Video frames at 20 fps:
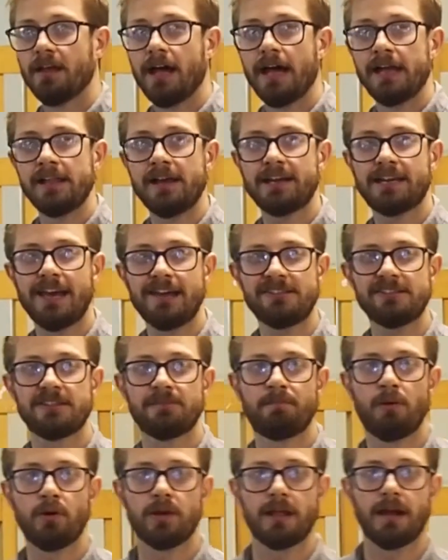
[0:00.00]
And I guess the
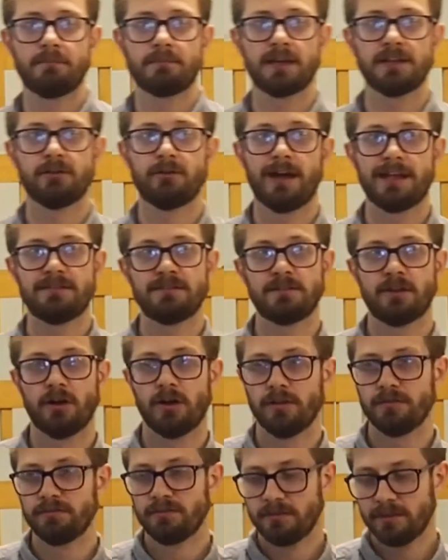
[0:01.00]
point I'm going to end
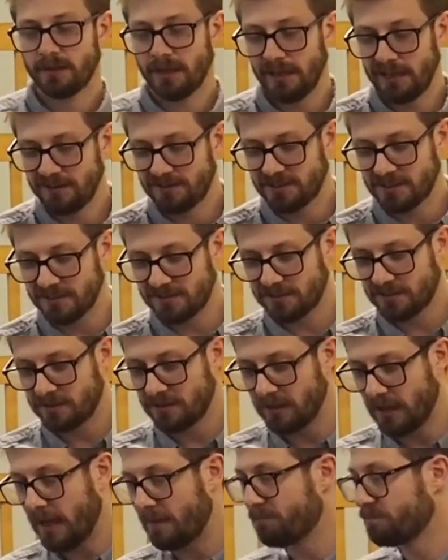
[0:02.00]
on is just
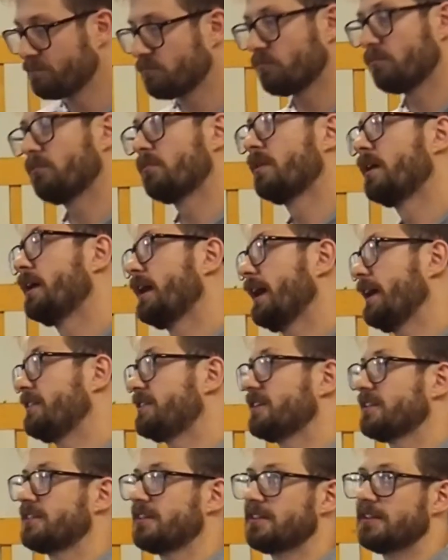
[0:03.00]

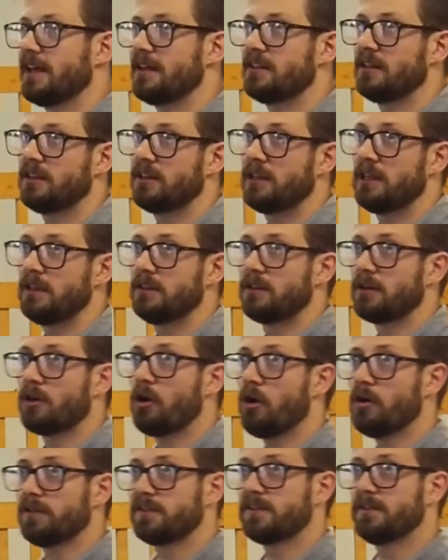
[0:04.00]
to say that the
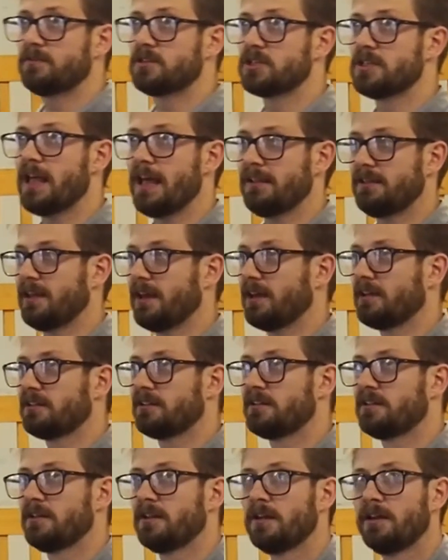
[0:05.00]
cost of
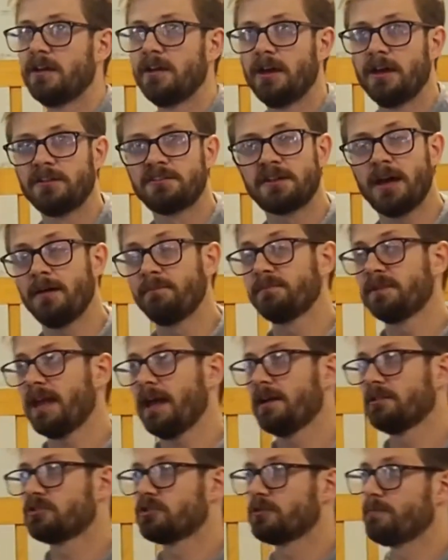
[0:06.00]
genetics has come
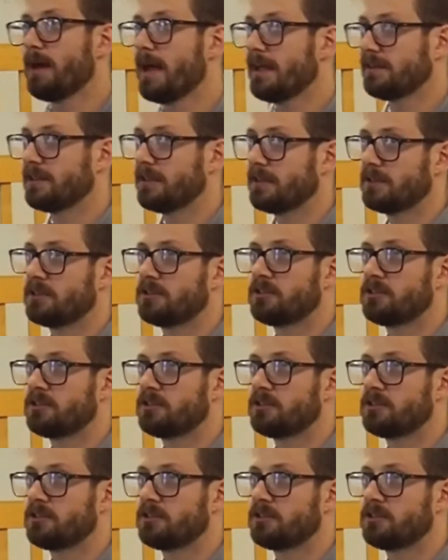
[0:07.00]
down dramatically.